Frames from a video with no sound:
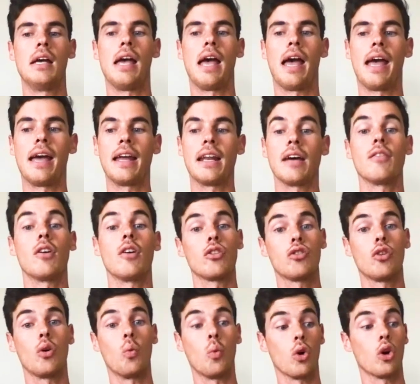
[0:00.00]
And I've
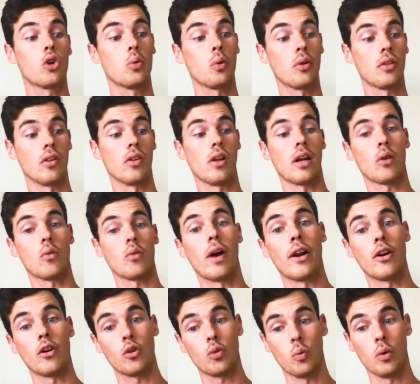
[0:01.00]
also worked with a lot of
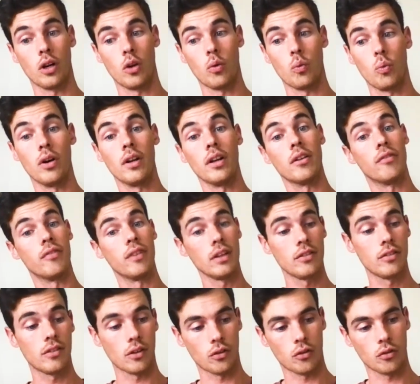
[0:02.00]
writers one-on-one to
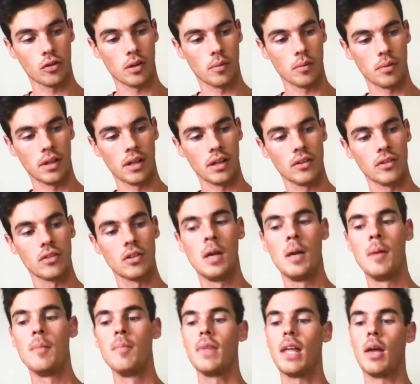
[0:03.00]
fix their screenplays.
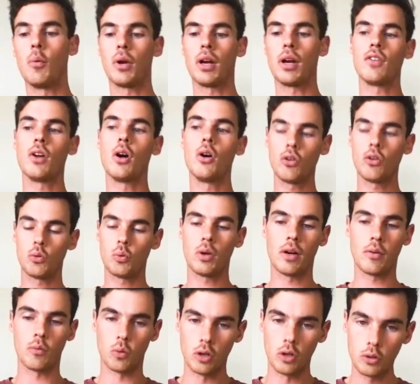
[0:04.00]
And what I've noticed when
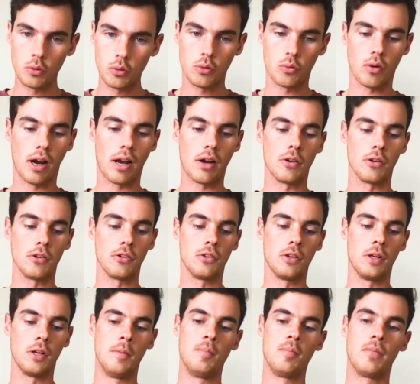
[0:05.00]
I've worked with writers
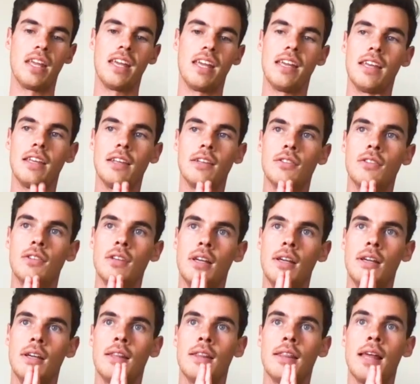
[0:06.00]
is
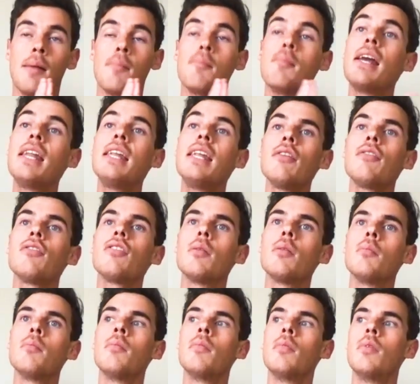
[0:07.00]
that many of
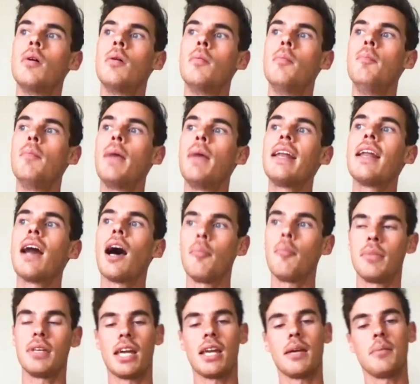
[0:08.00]
them may not
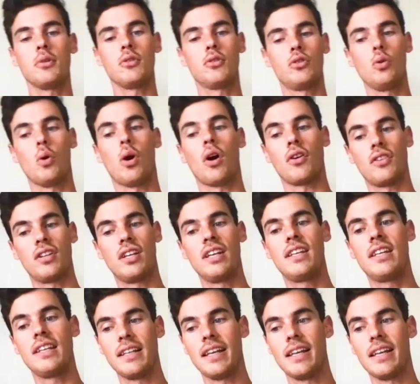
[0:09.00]
be able to
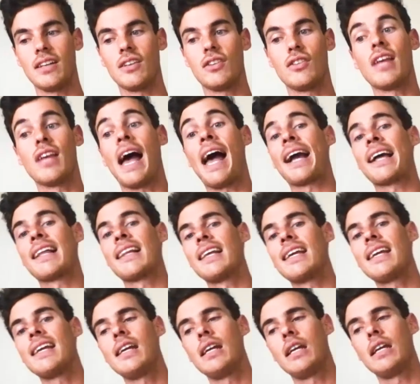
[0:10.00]
articulate
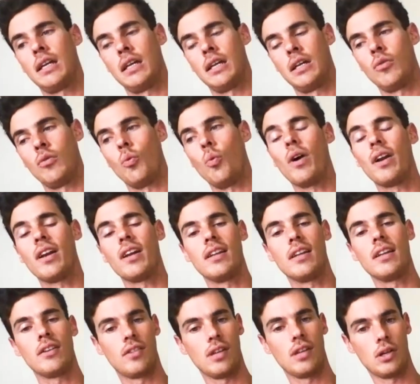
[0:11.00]
exactly what it
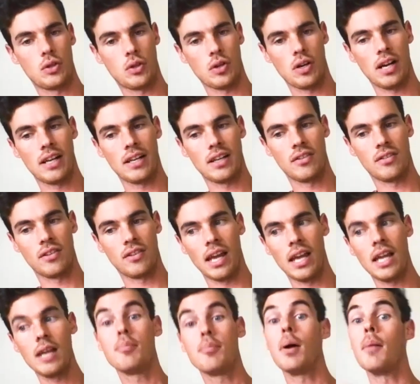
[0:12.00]
is they're trying to
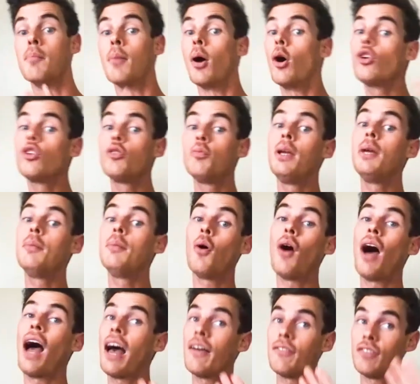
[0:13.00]
say, but most people
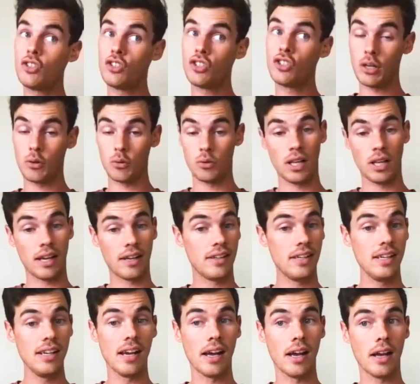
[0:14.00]
have a general
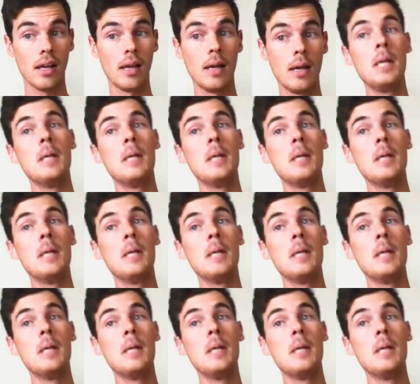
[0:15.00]
idea.